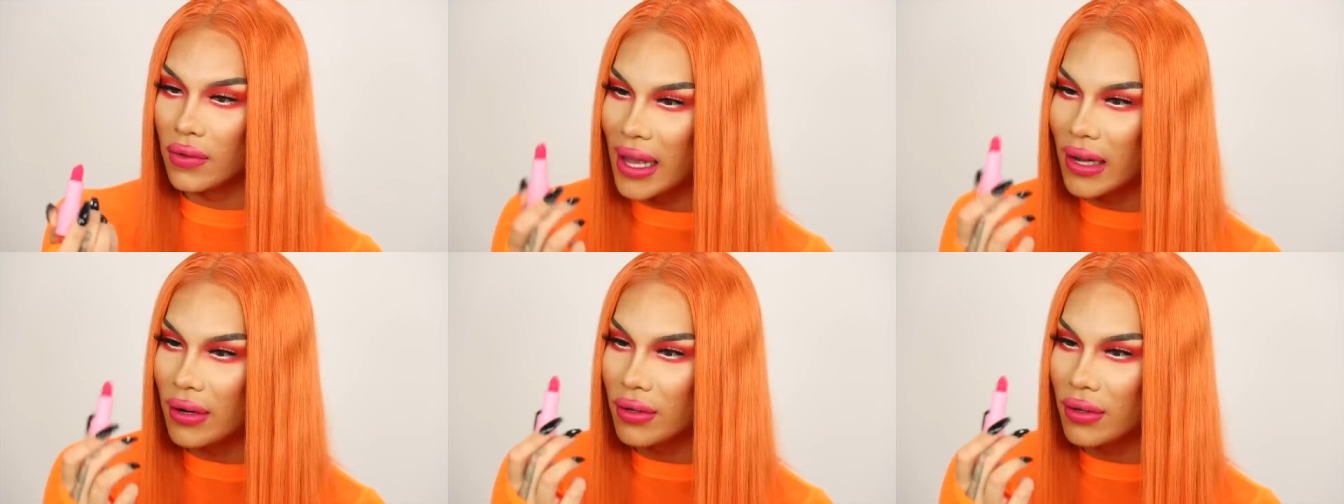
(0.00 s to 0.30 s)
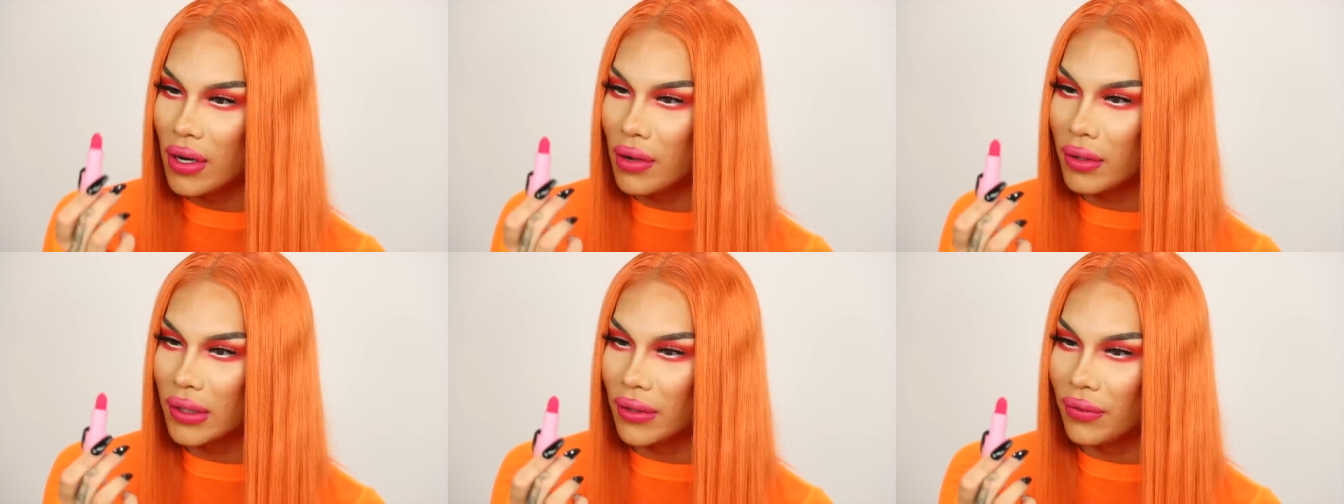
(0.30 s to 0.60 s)
I don't
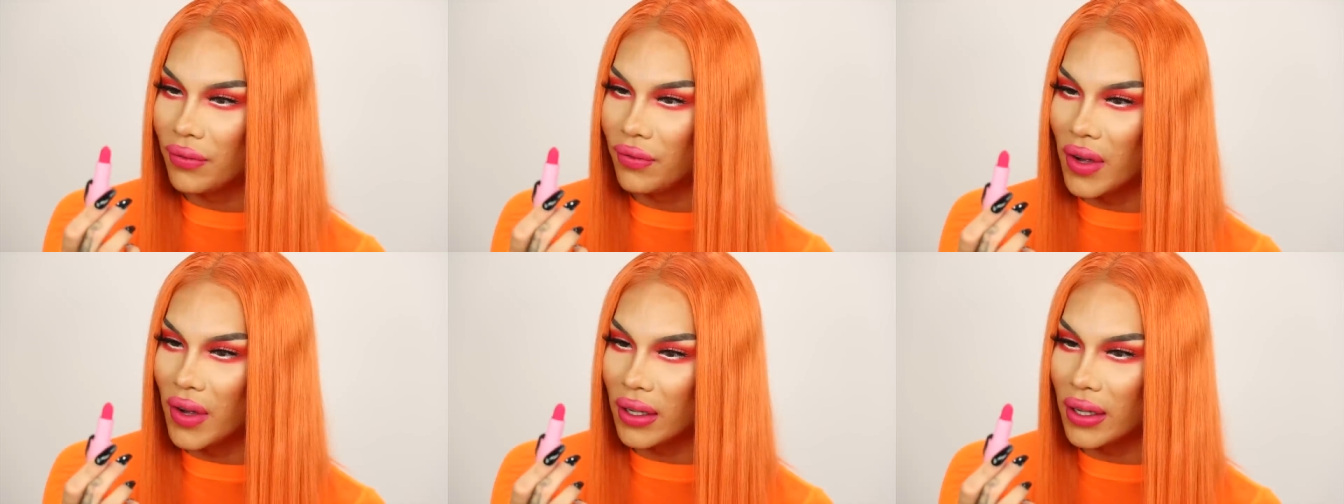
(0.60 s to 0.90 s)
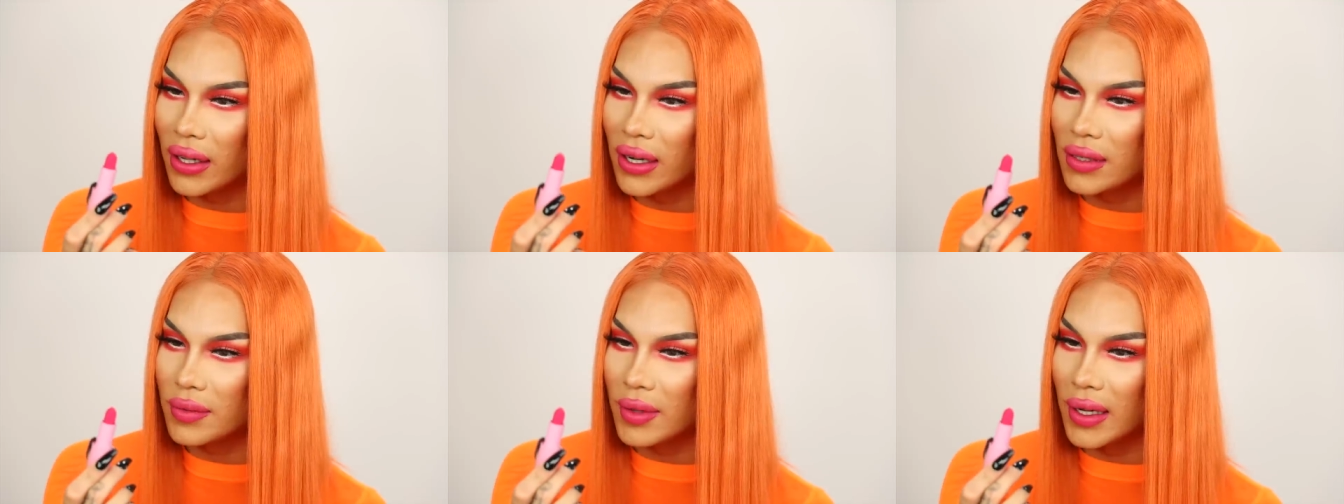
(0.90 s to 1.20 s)
know what the fuck
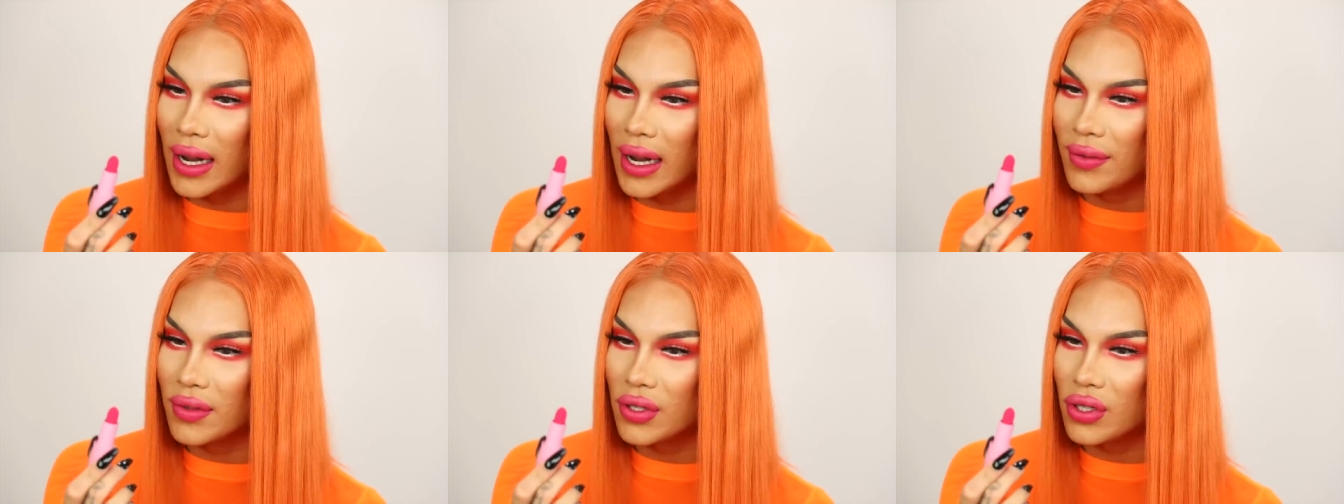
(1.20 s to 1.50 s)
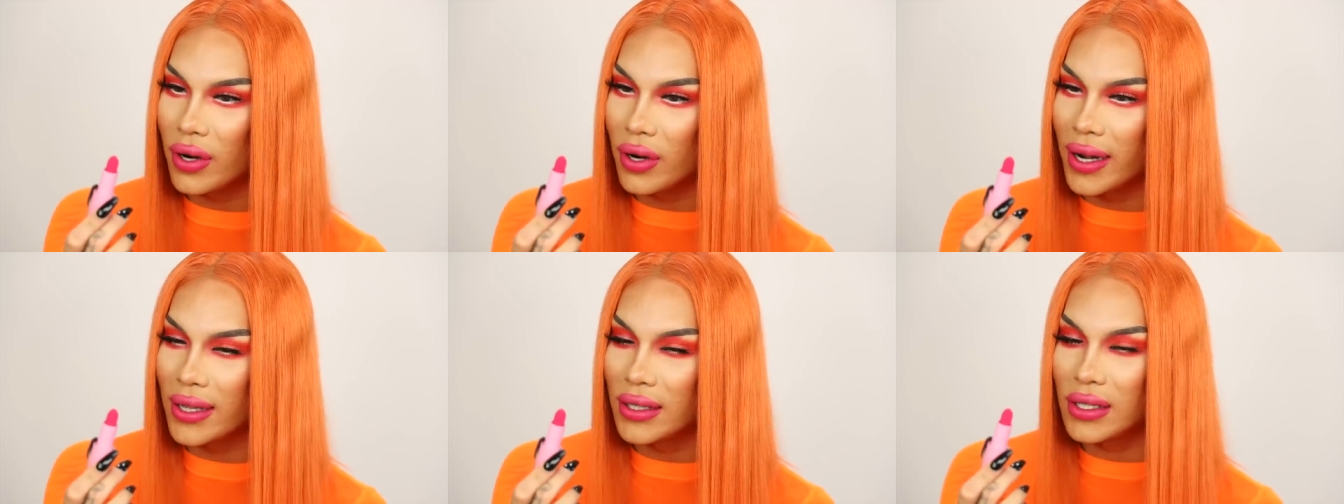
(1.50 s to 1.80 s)
it is, but I've
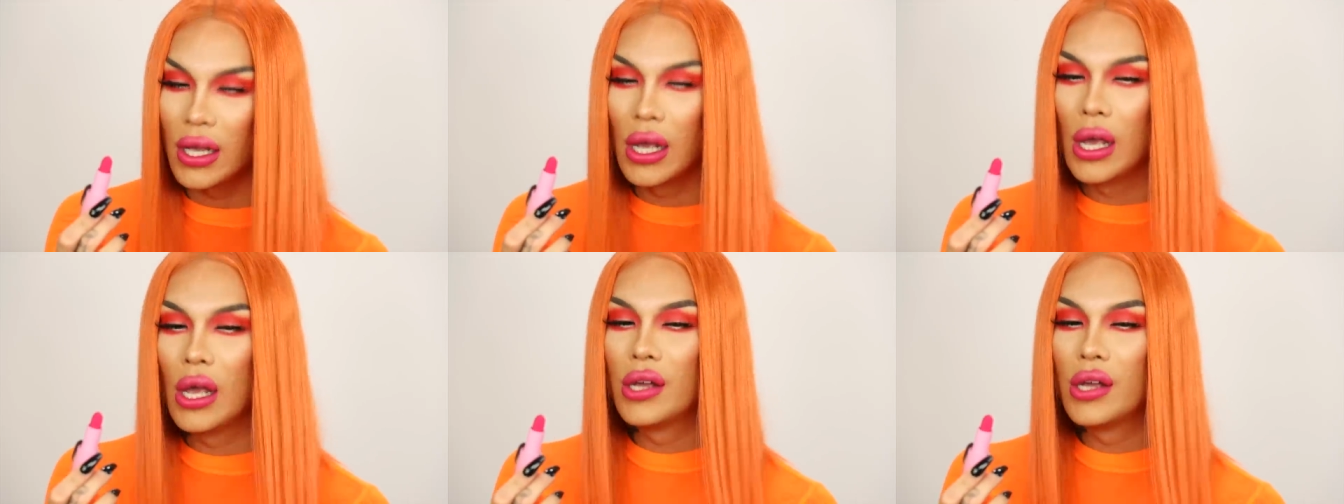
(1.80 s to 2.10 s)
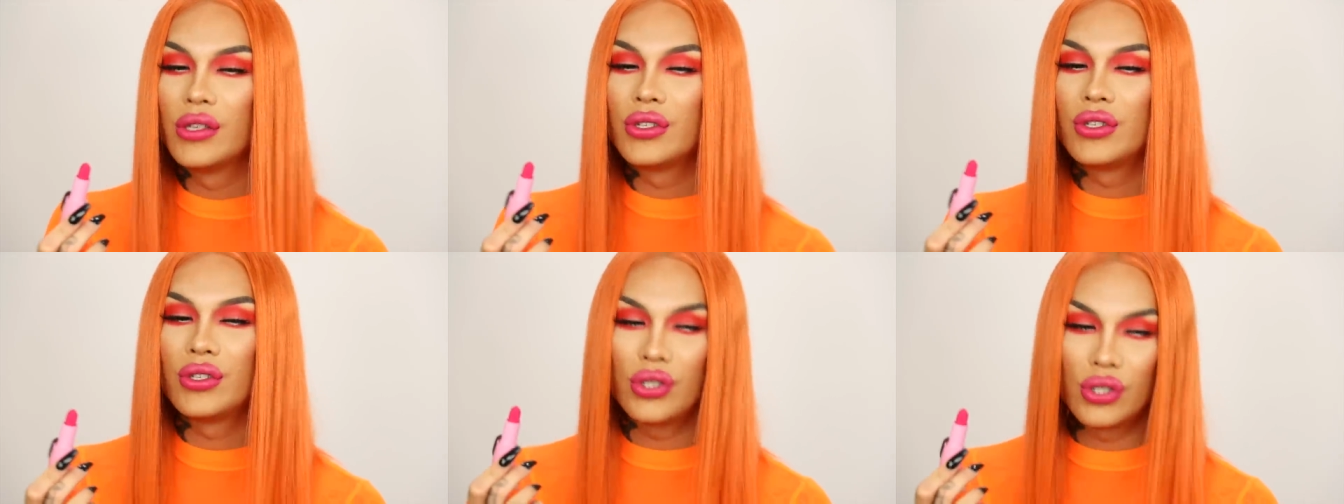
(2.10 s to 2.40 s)
tried
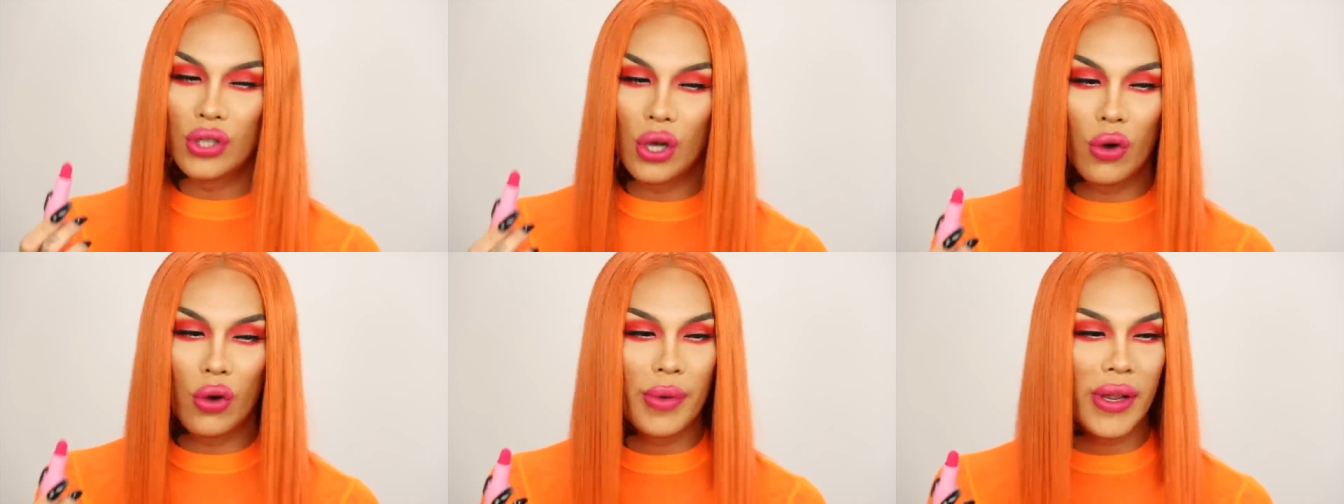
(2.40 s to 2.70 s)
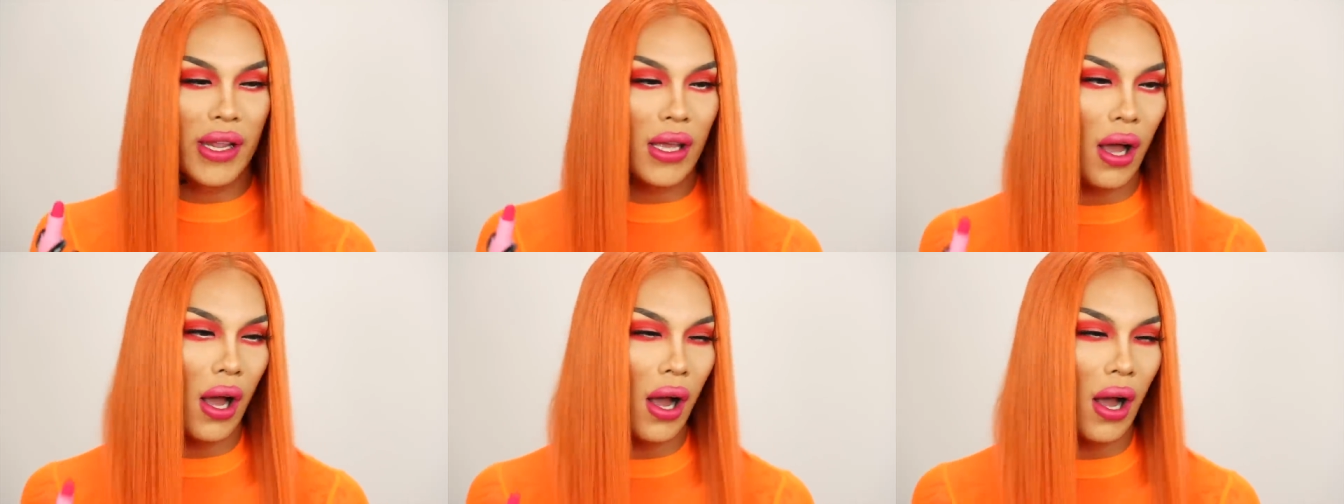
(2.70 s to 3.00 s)
so
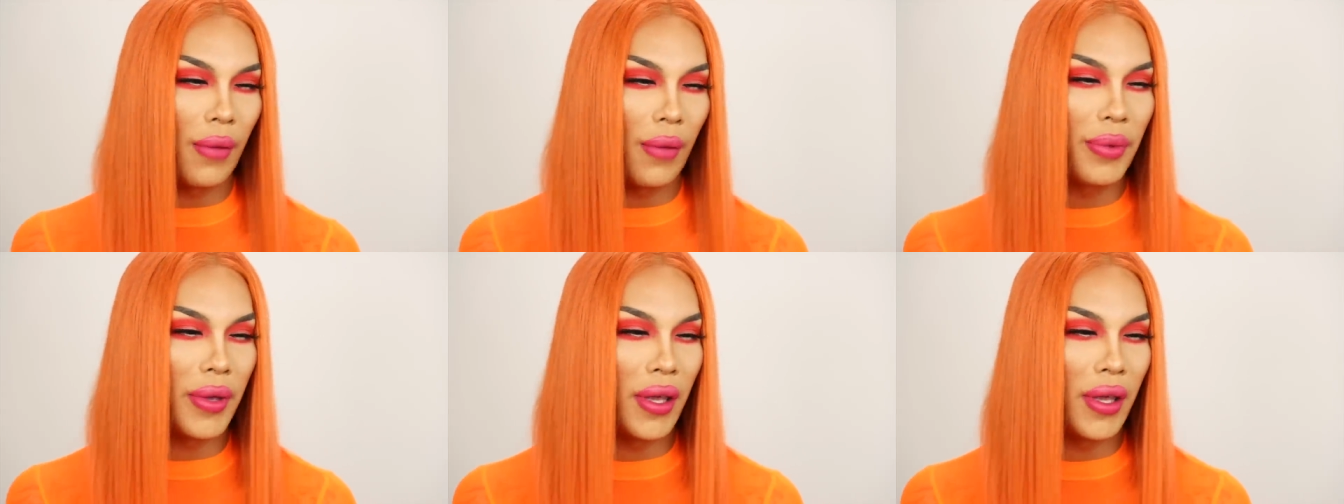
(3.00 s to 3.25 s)
many hot